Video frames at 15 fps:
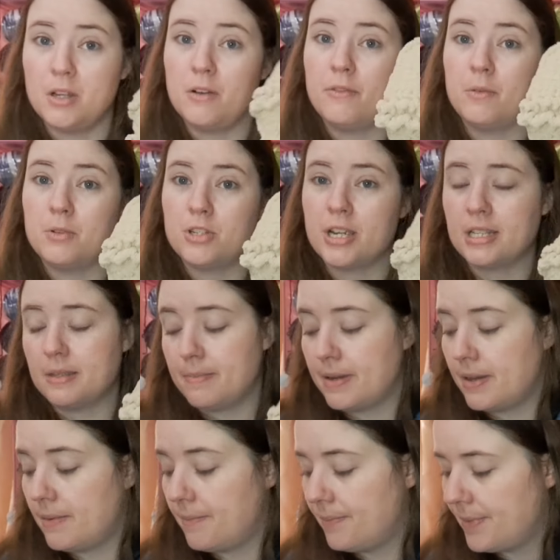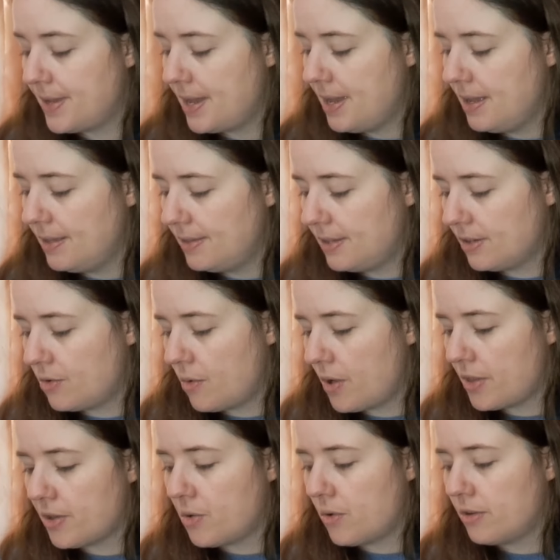below if you want to check them out. The
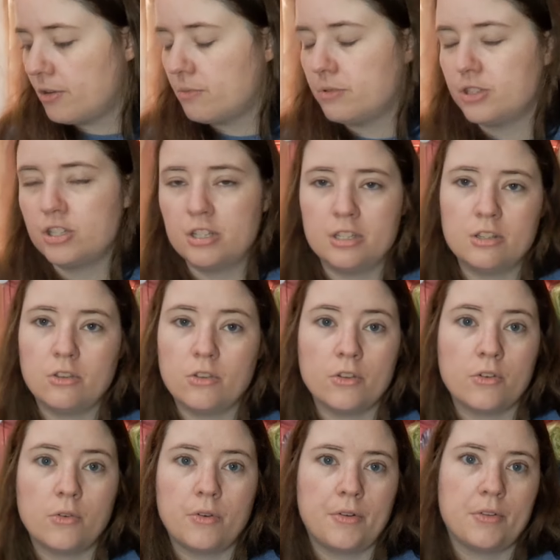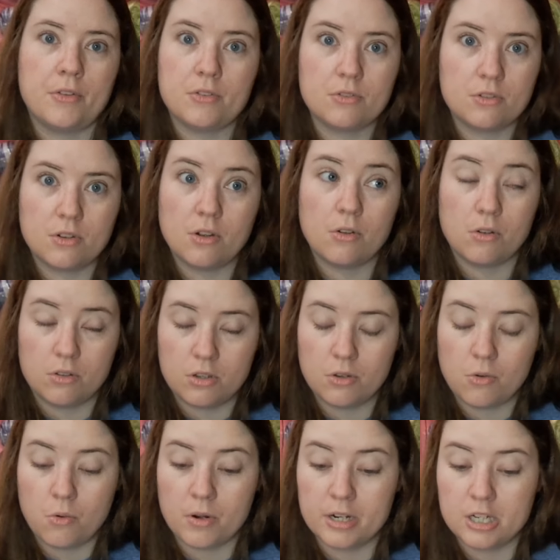corner the corner was just the corner
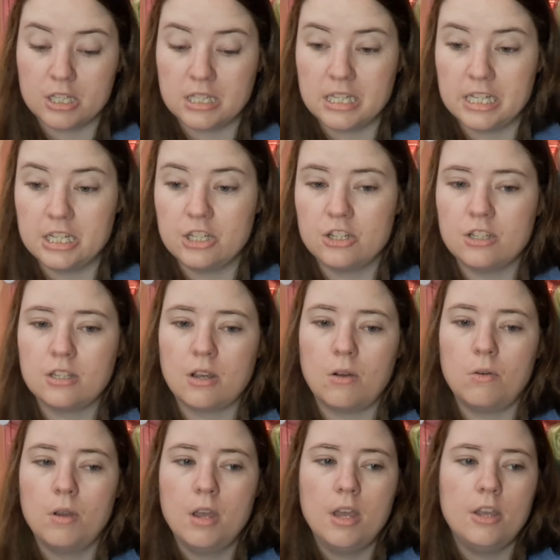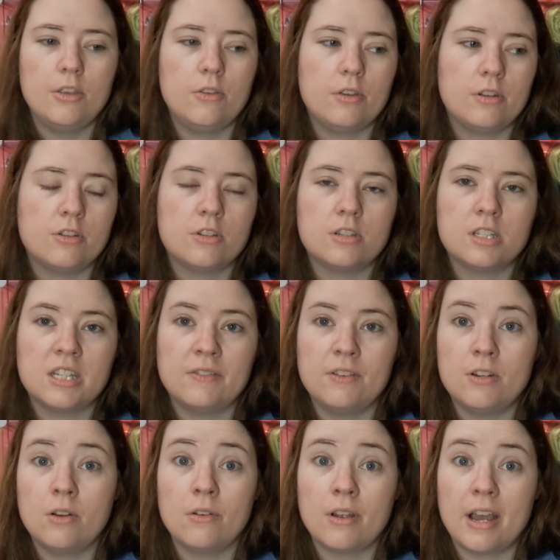two corner stitch. So you can just, if
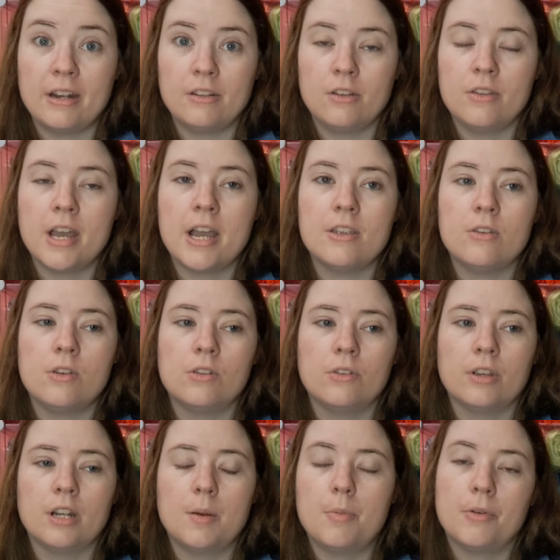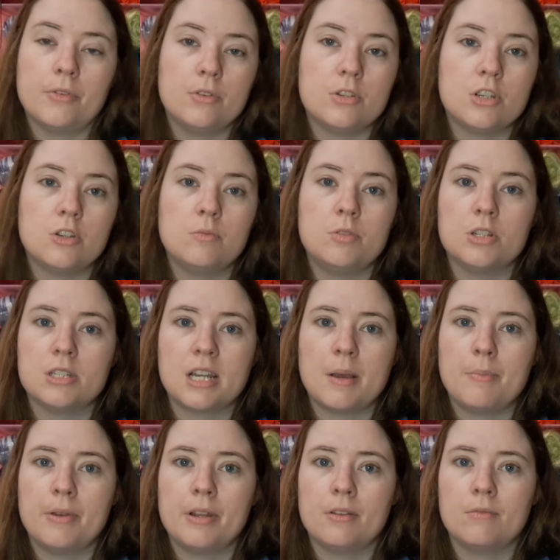you don't know how to do that, you can look it up on YouTube. Just
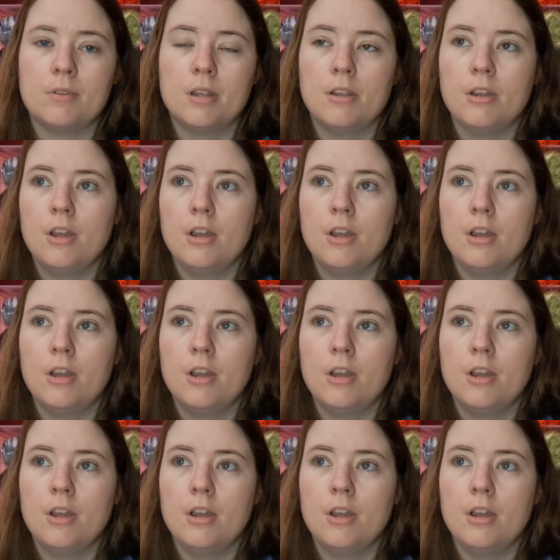type in